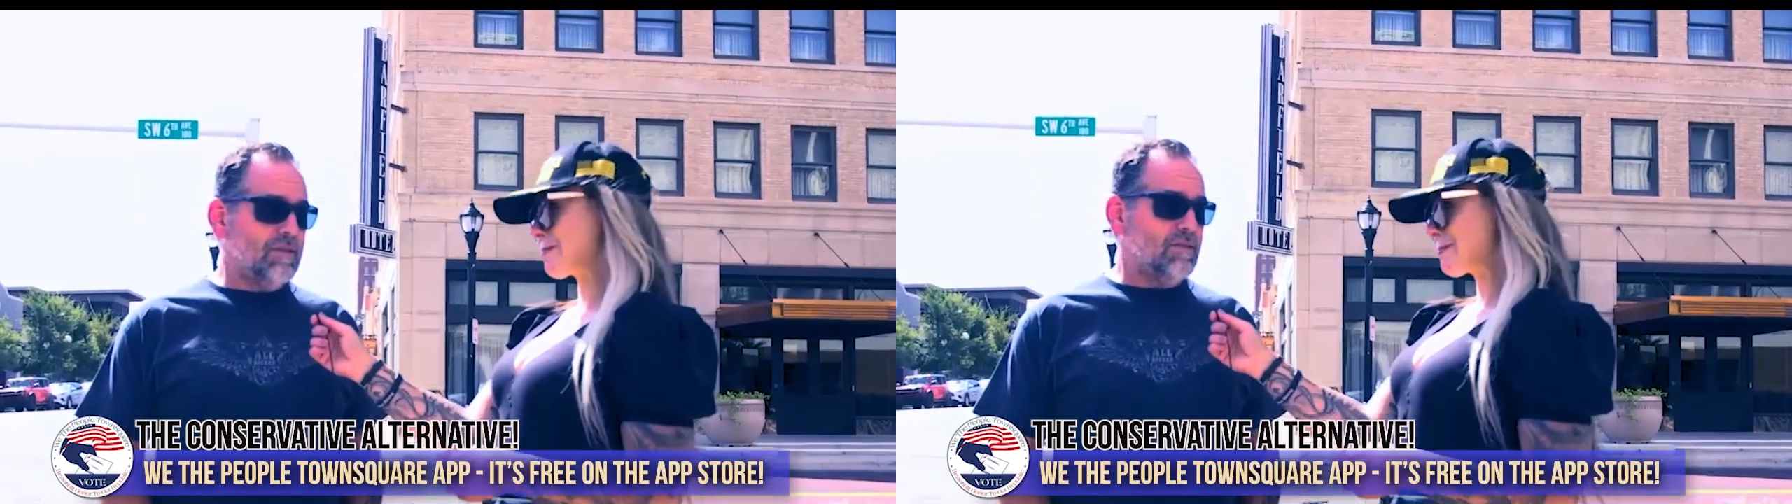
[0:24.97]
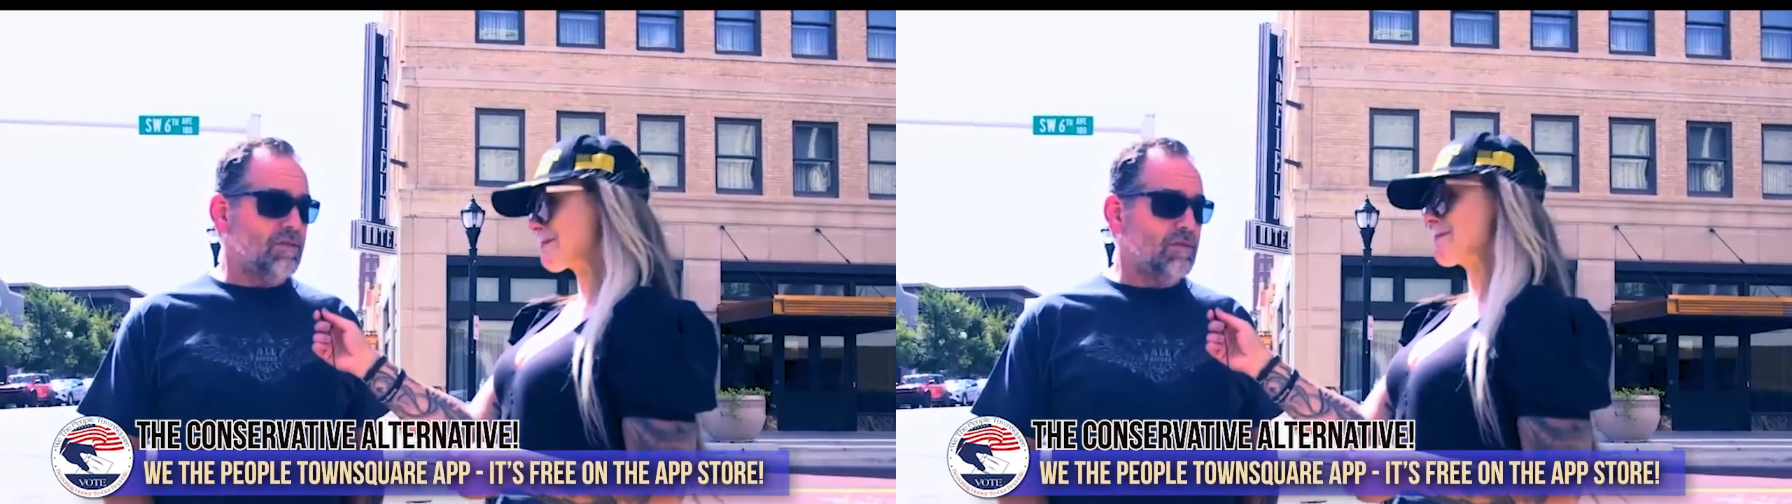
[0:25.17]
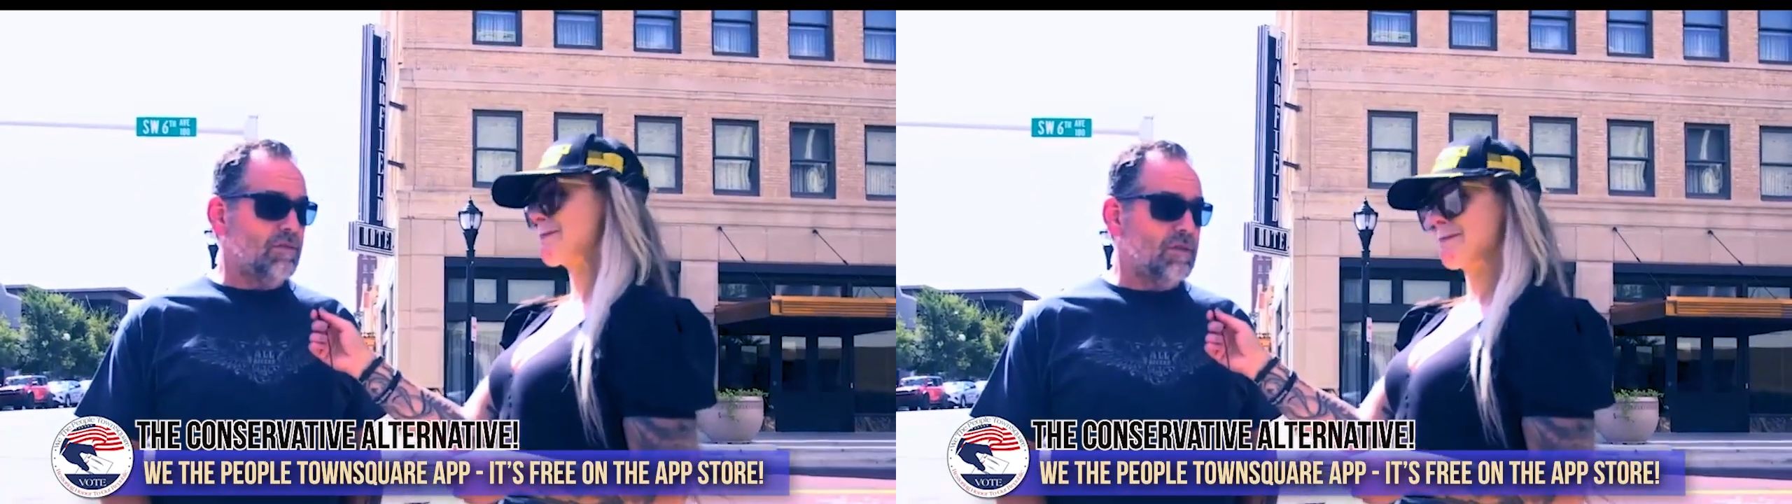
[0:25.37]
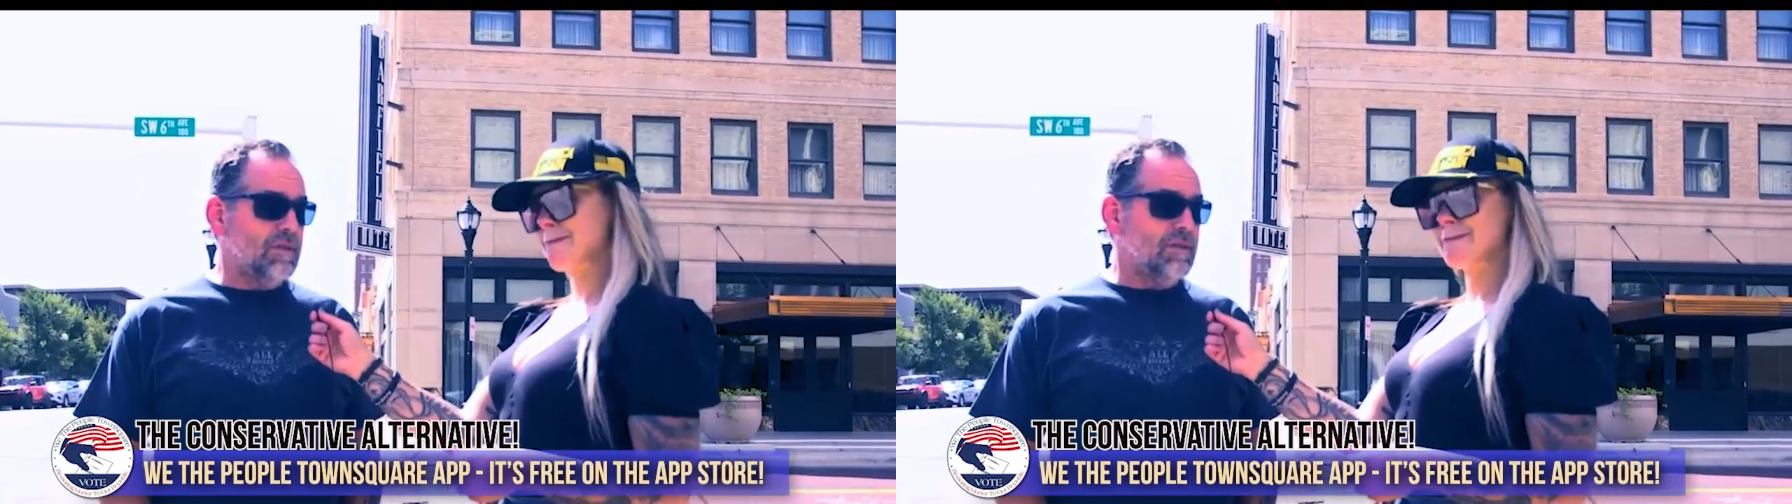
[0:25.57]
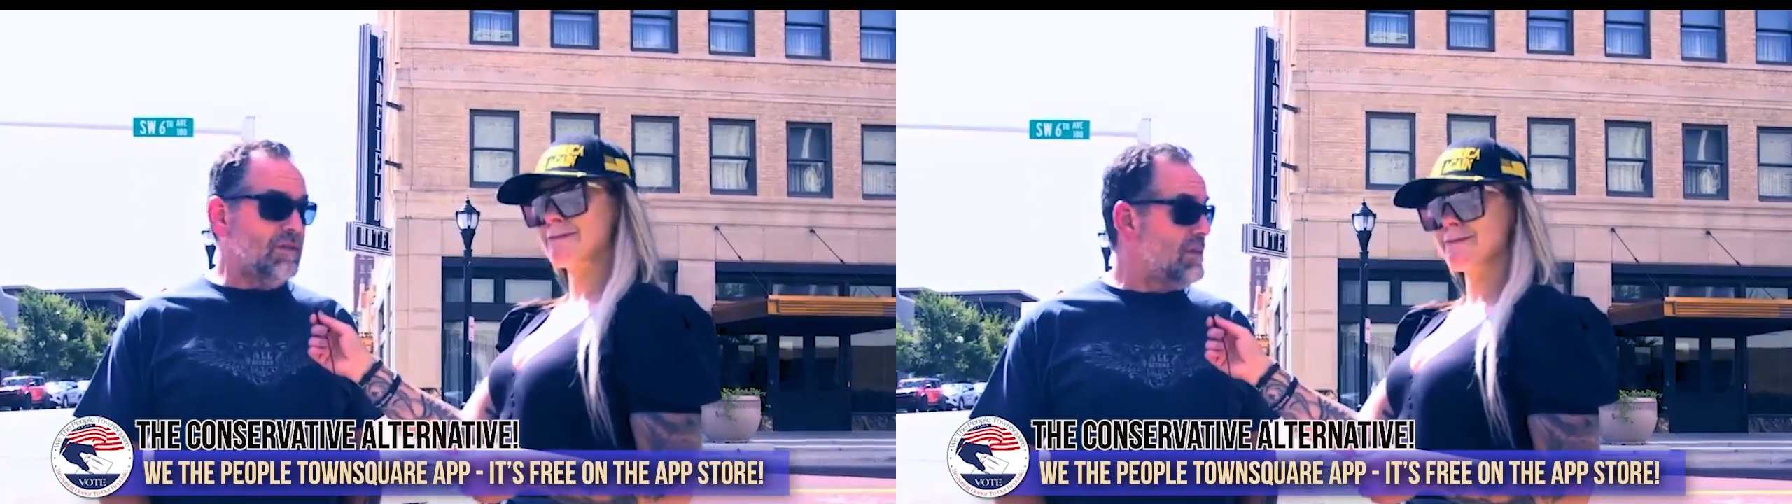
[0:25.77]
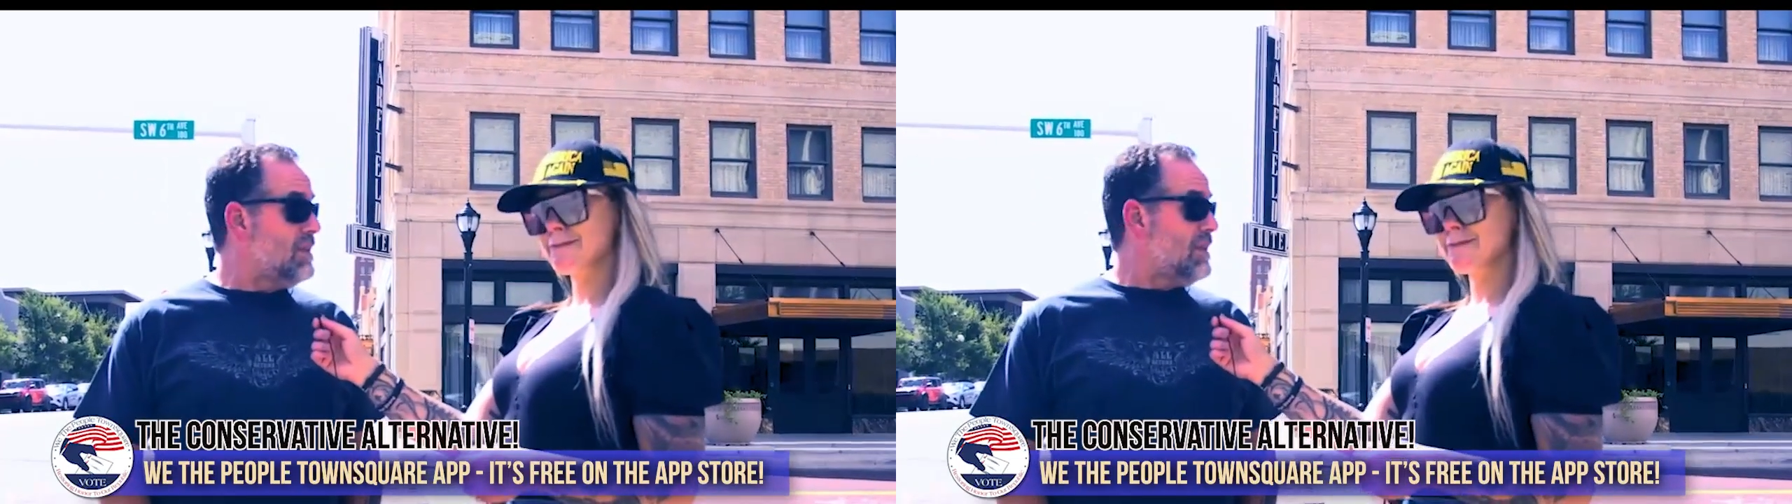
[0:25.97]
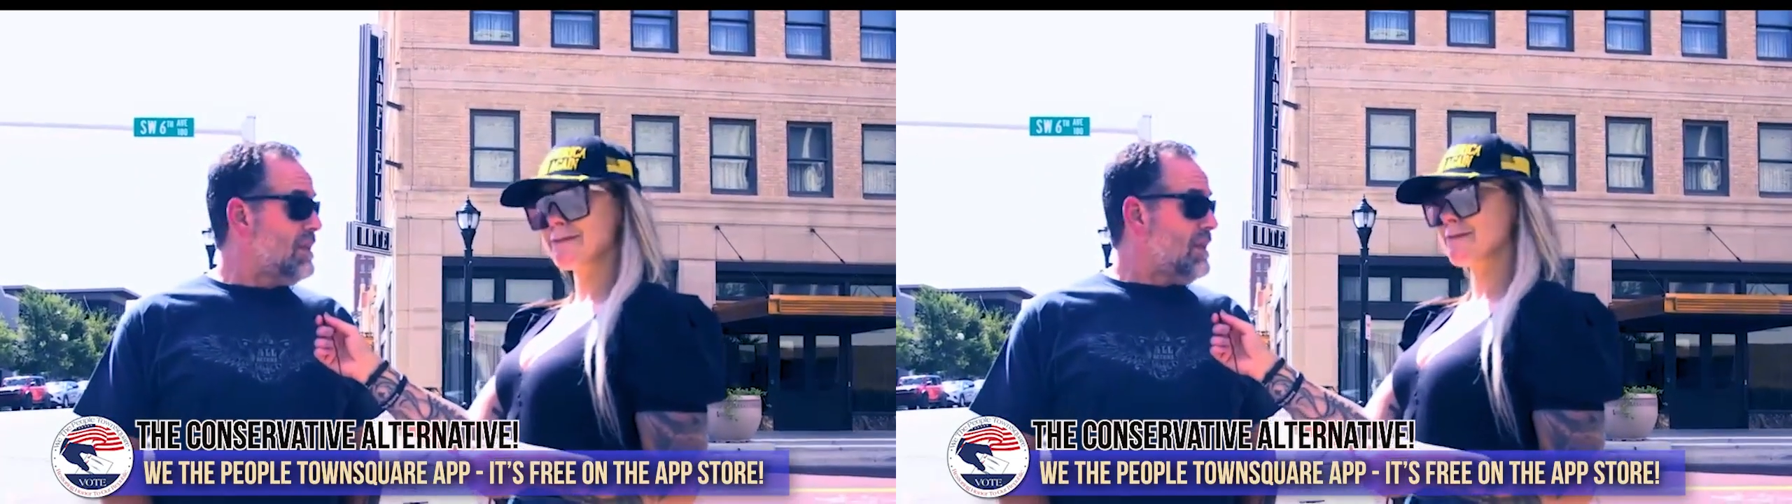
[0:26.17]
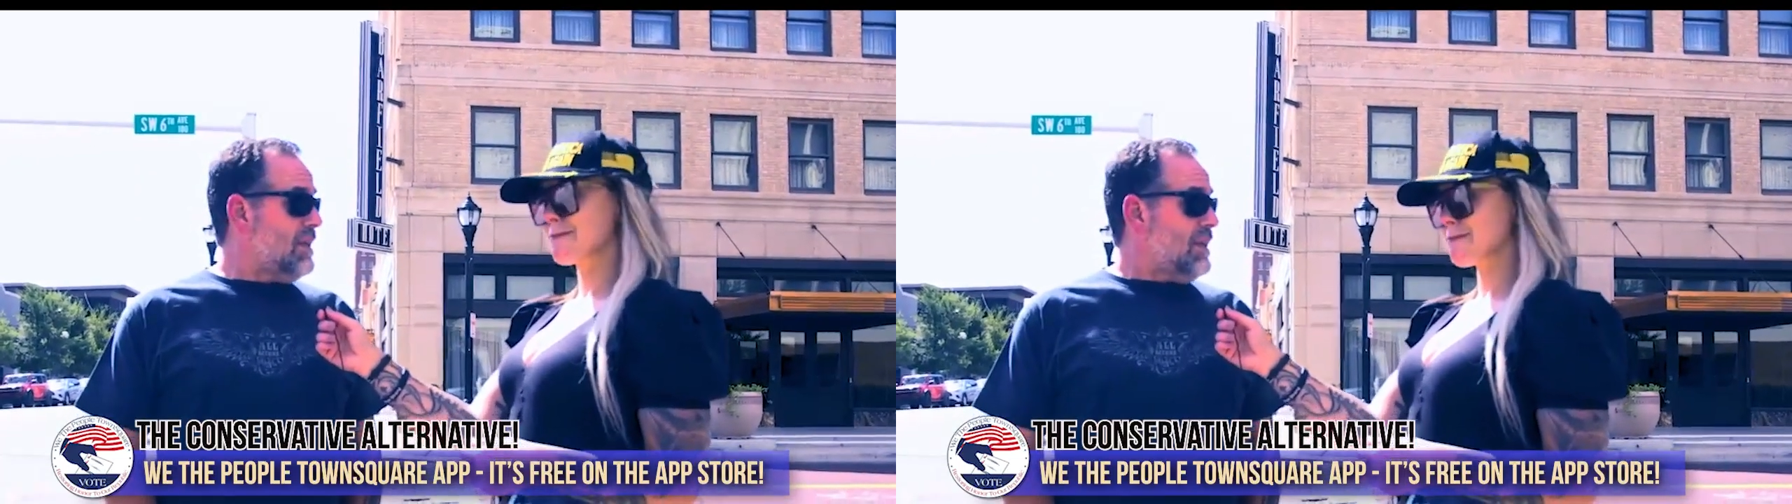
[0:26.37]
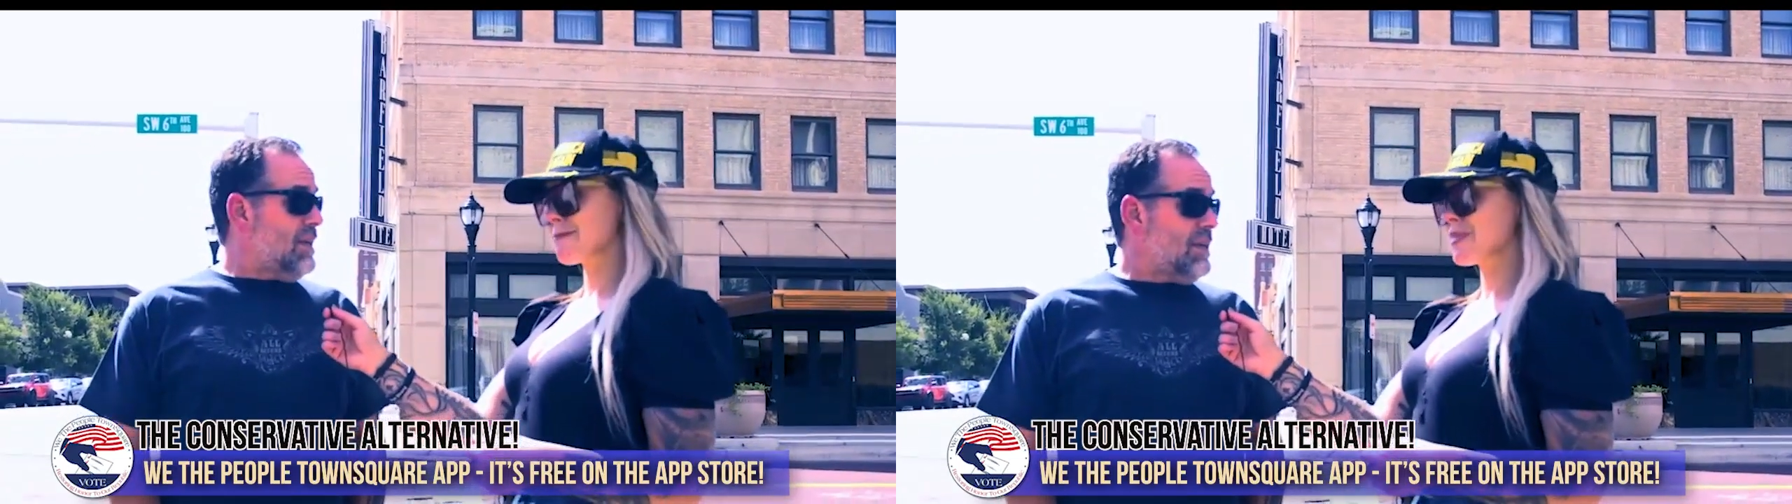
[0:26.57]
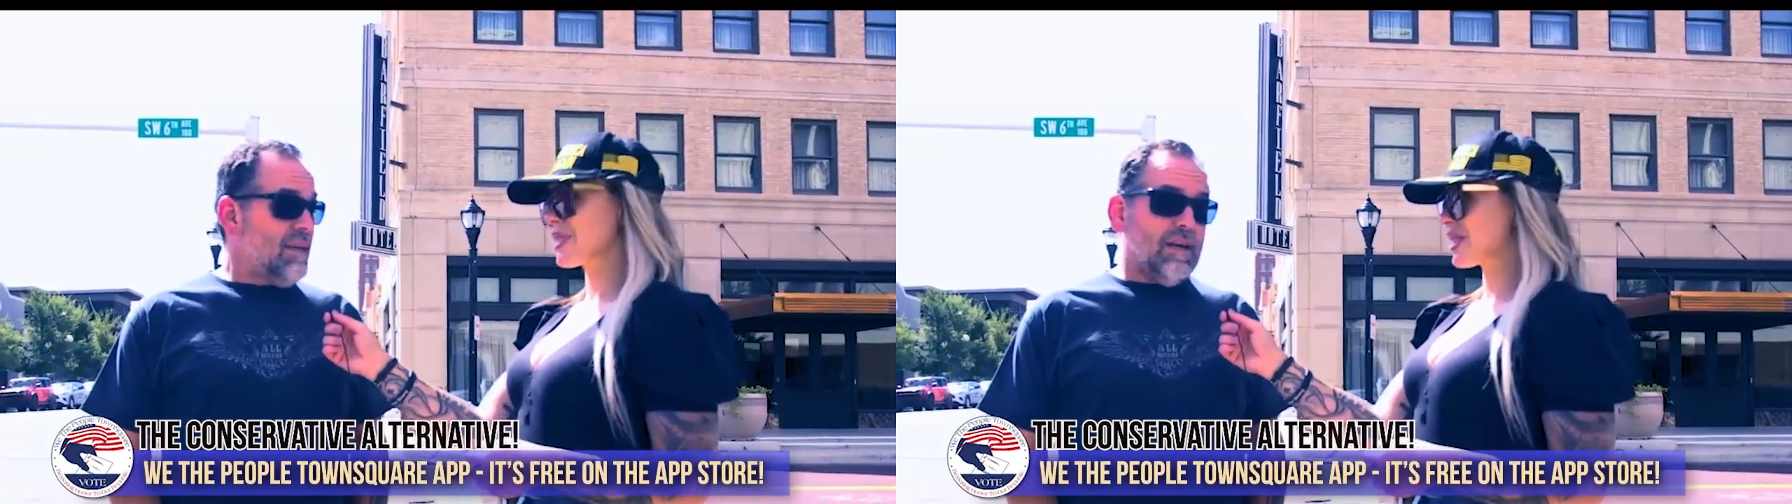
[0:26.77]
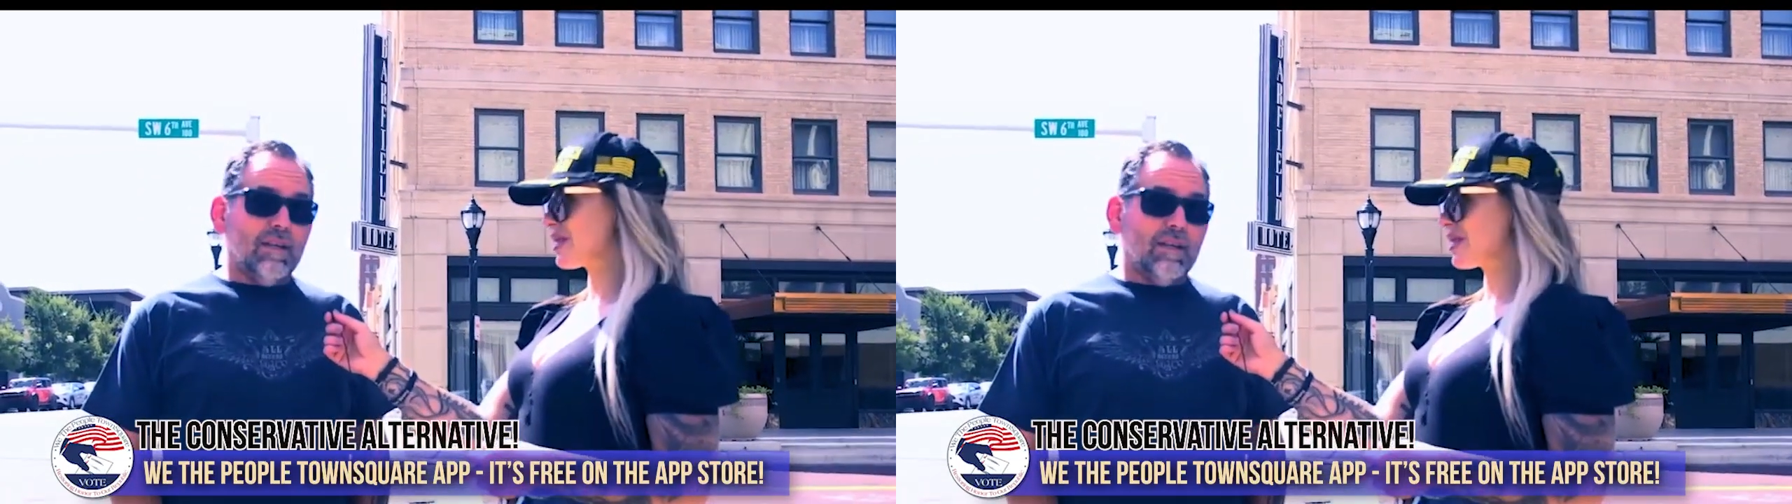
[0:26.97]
So yeah,